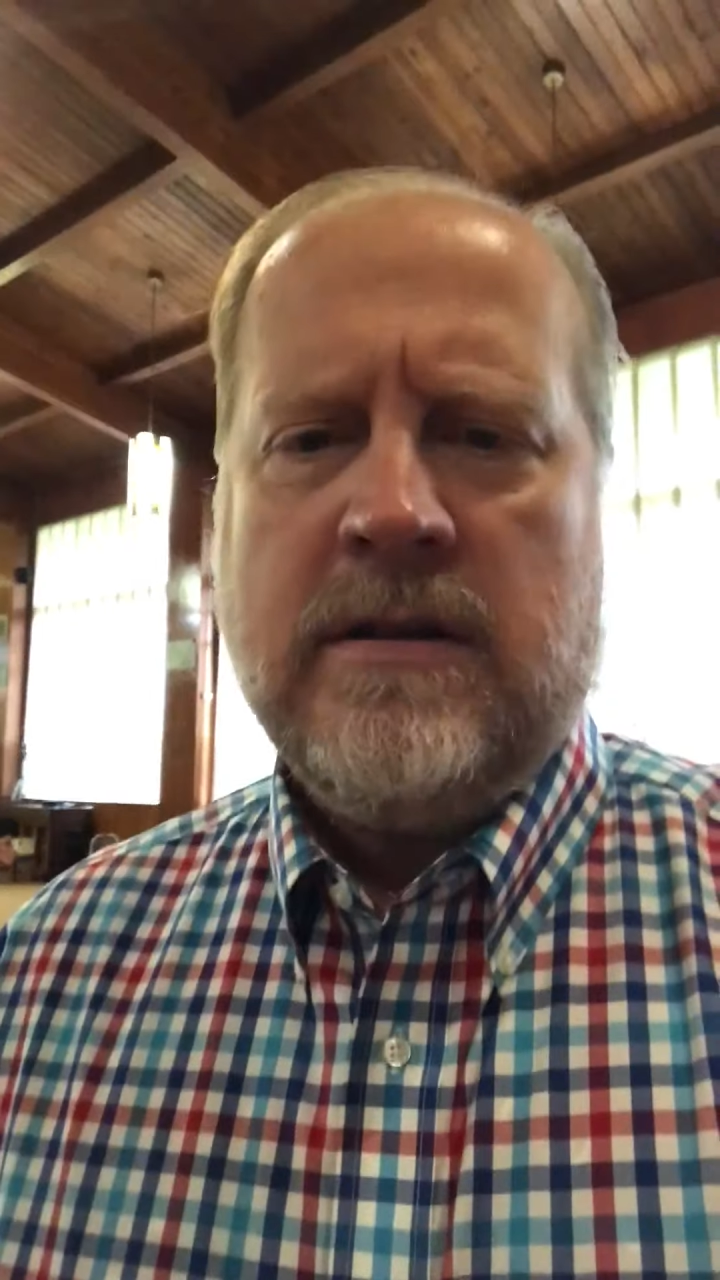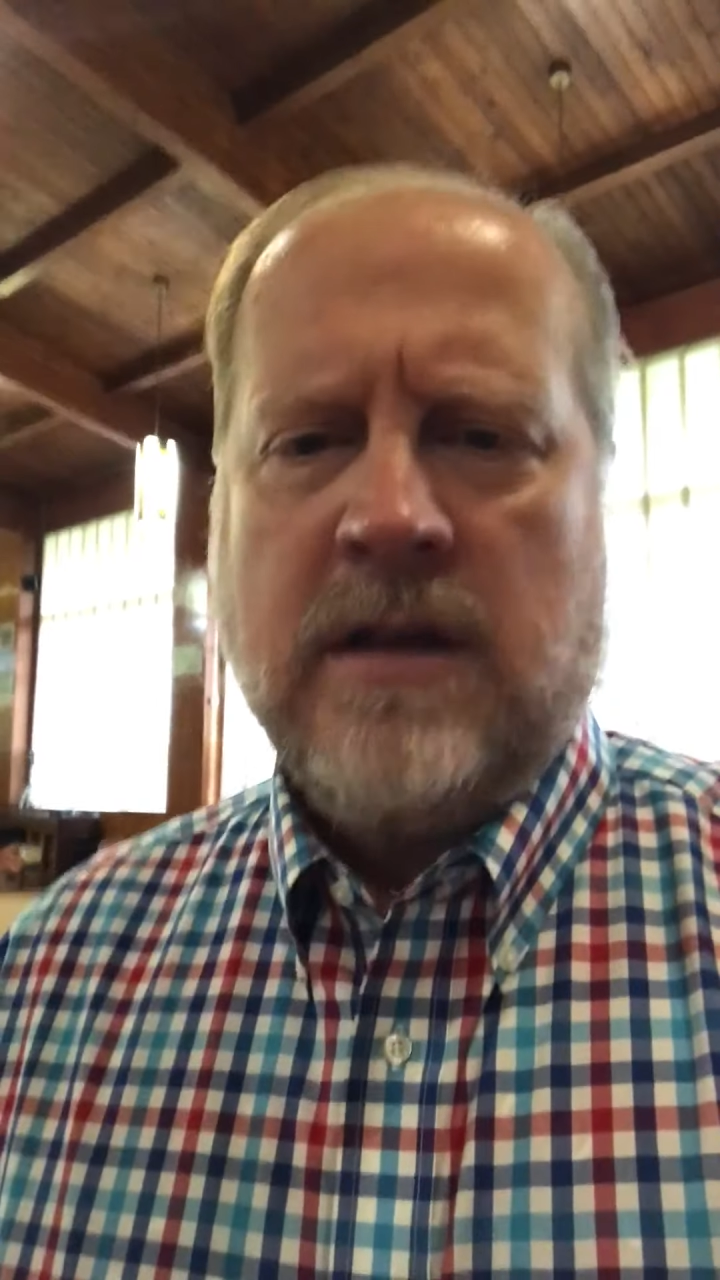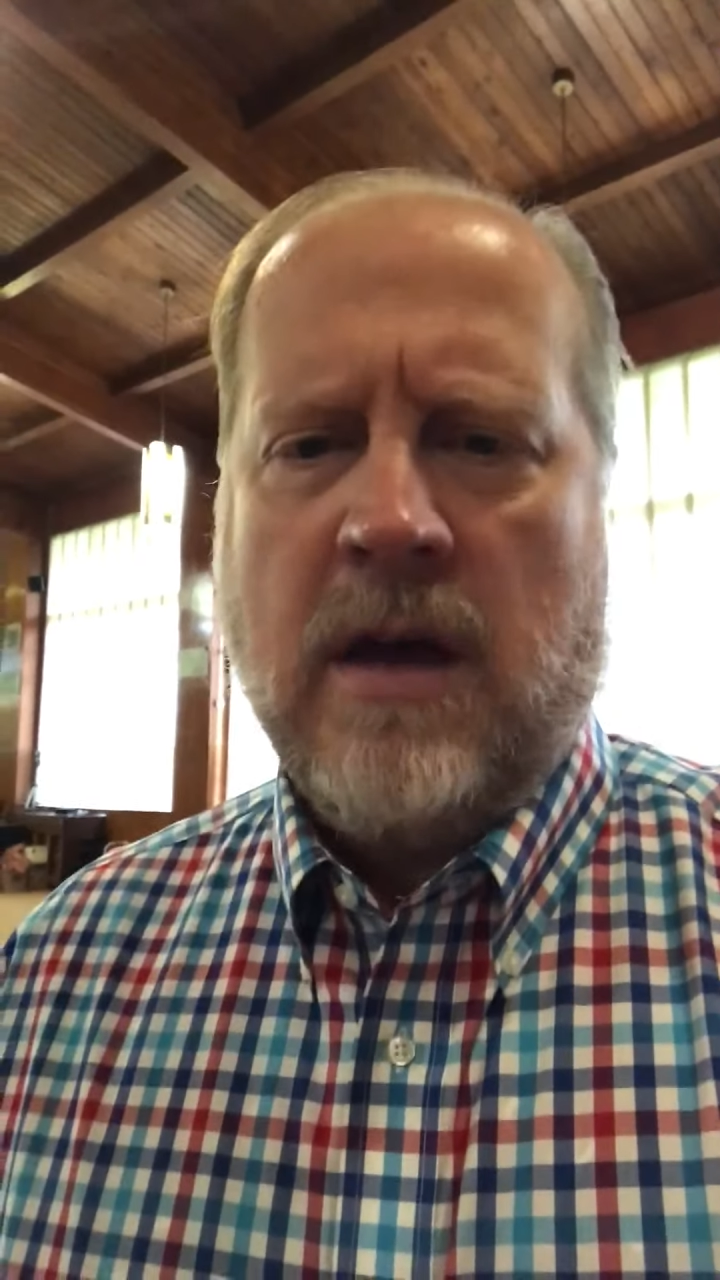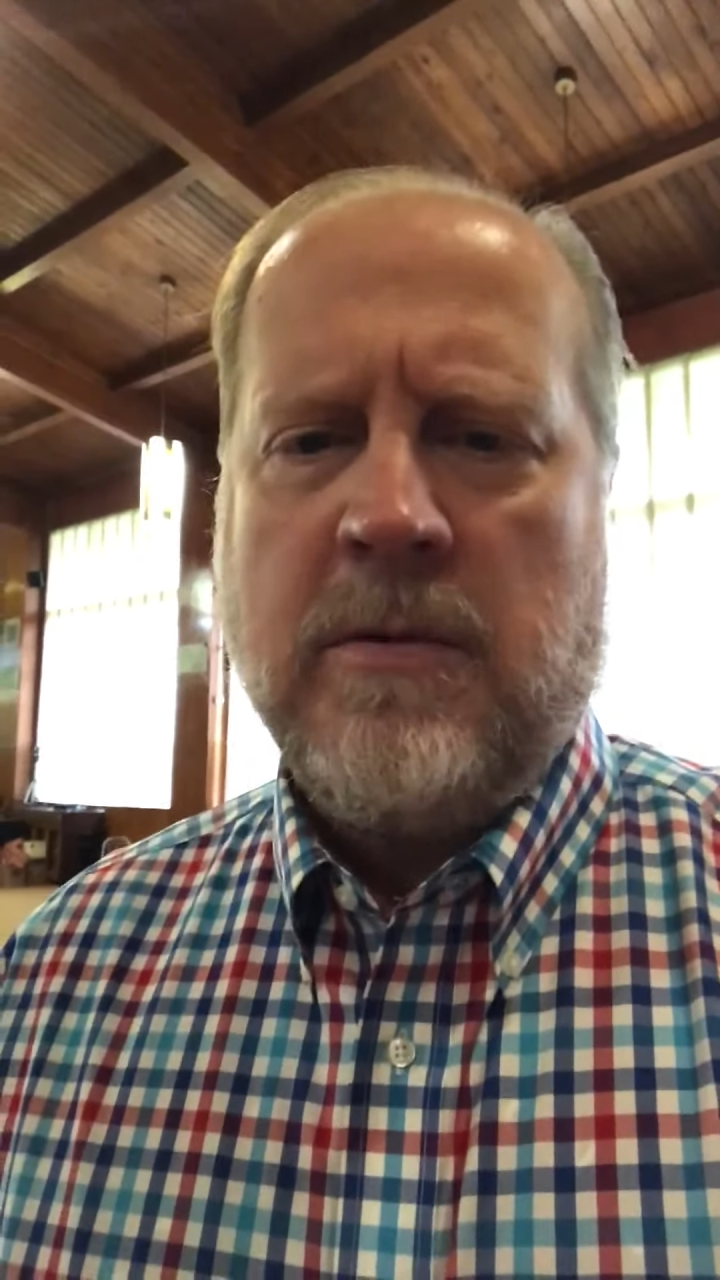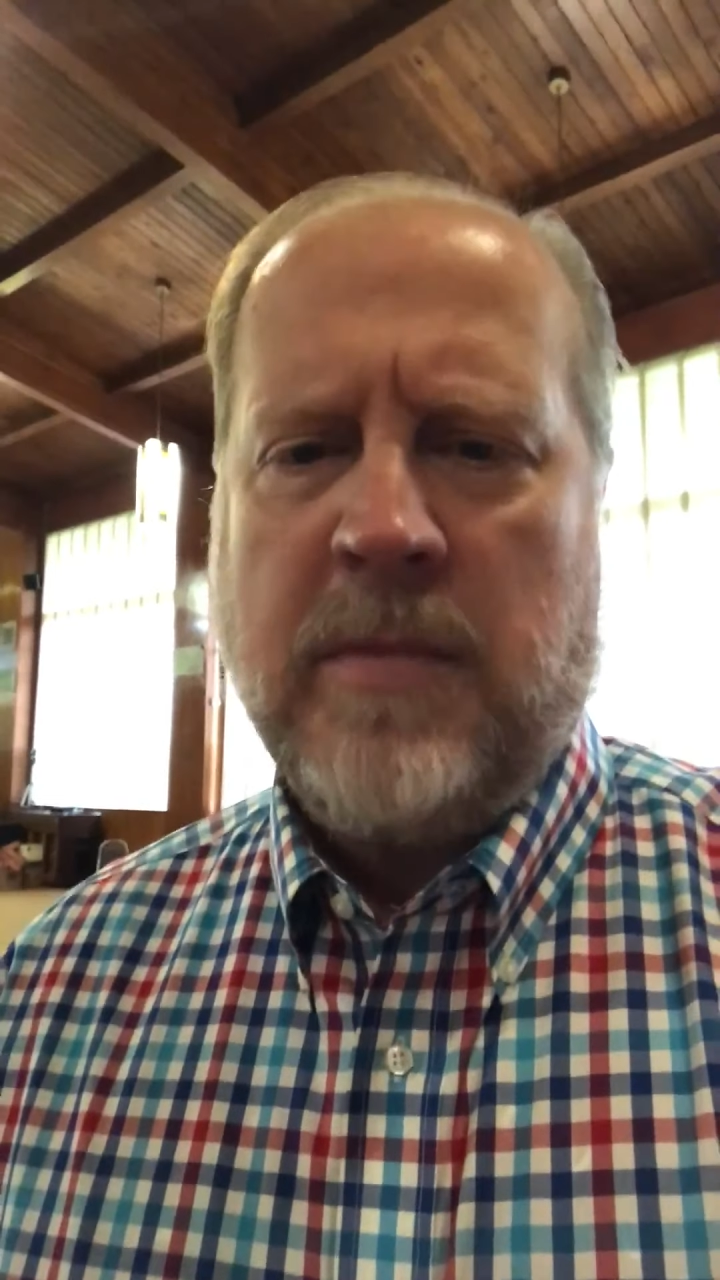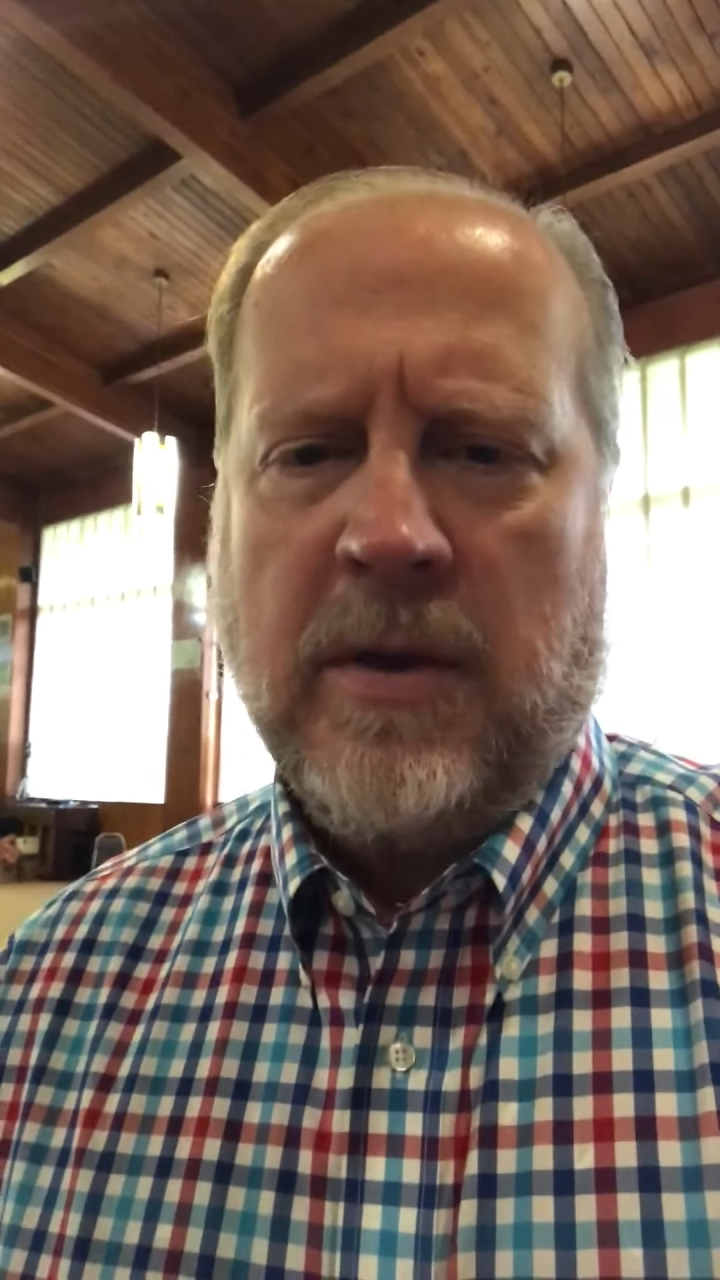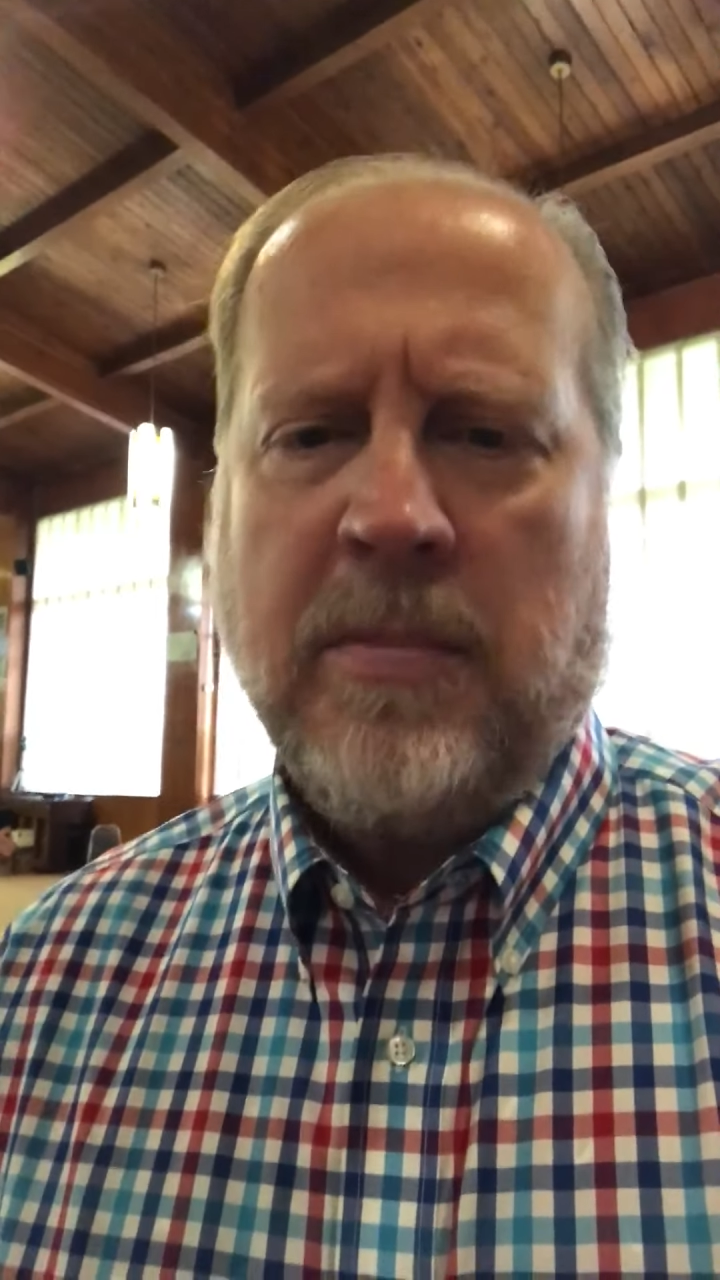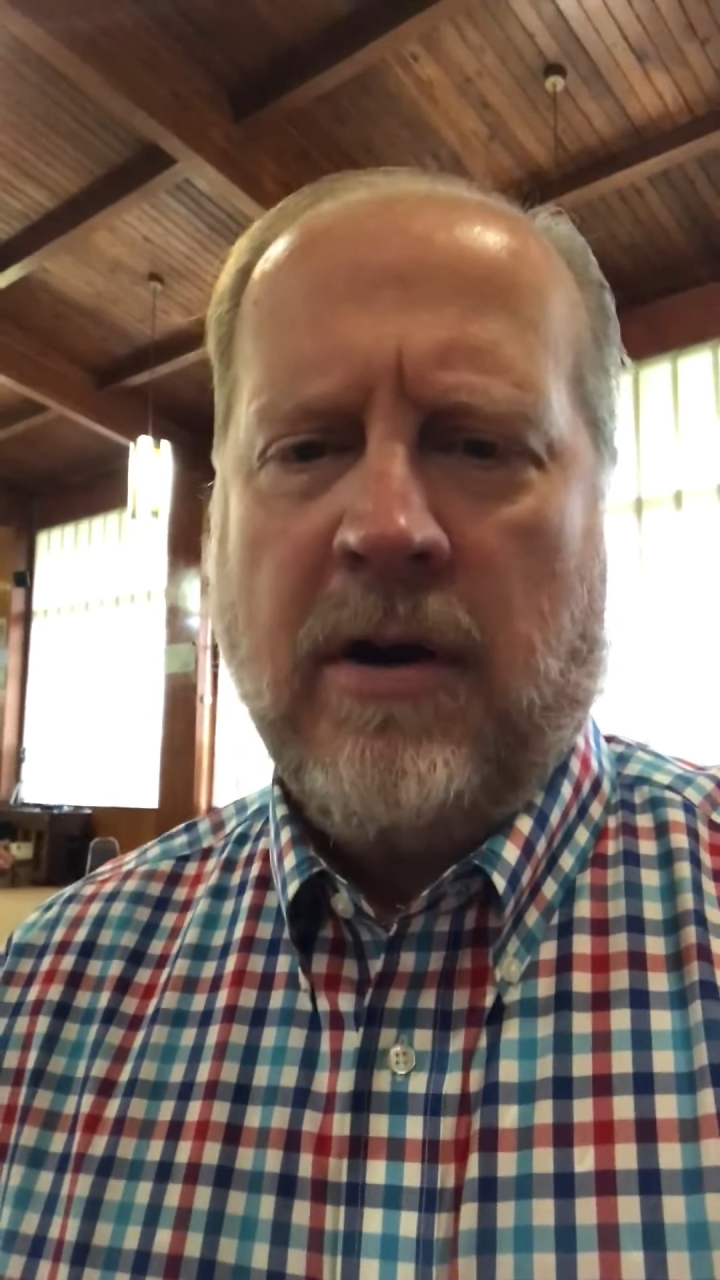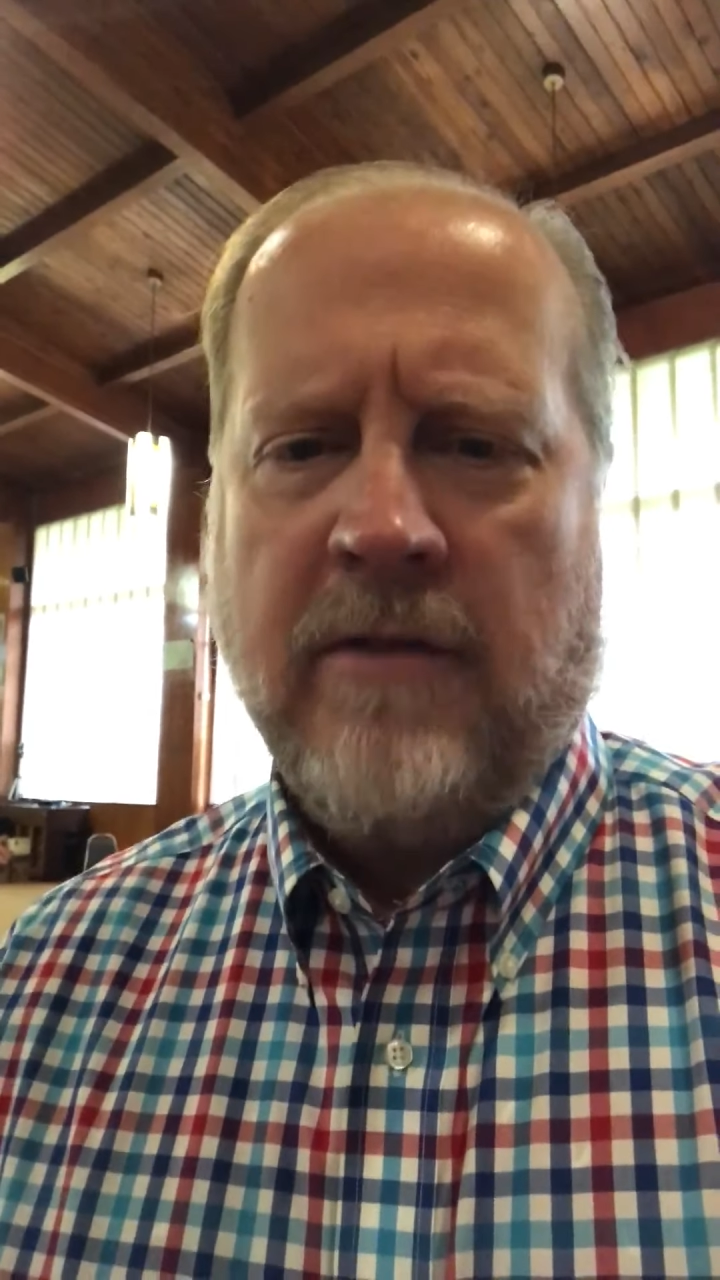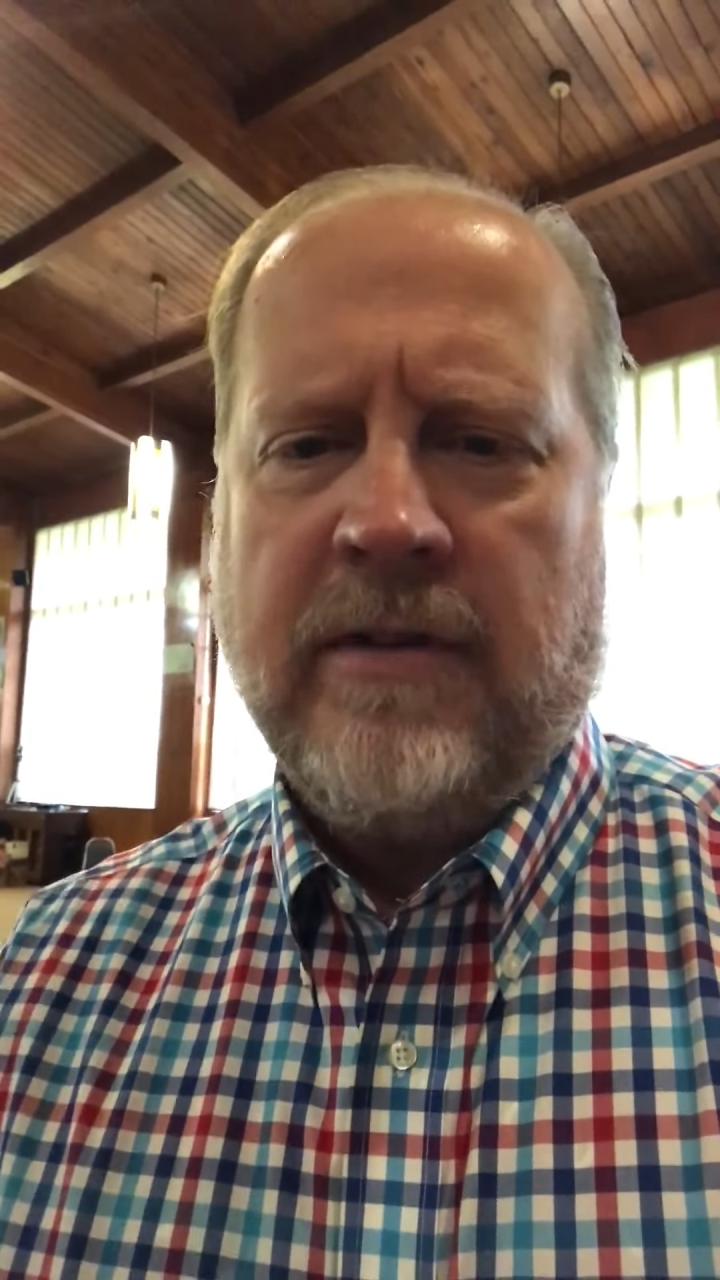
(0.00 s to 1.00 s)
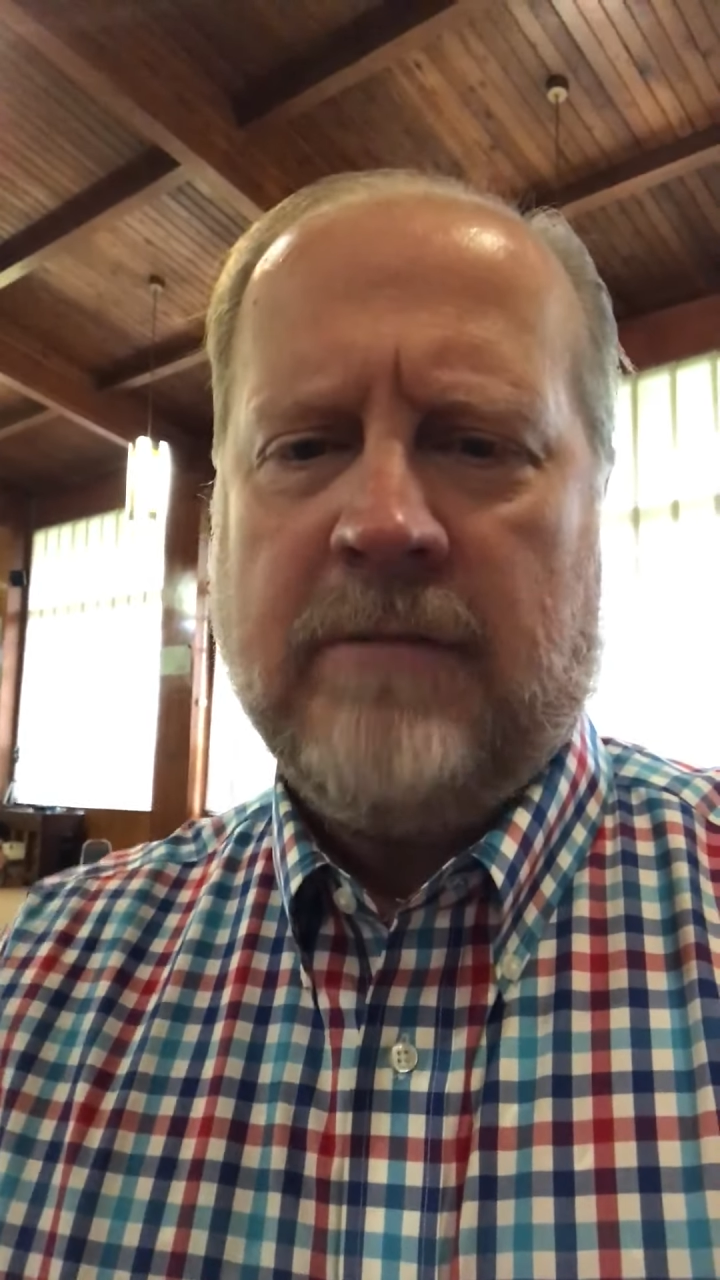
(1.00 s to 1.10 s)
to come and be a part of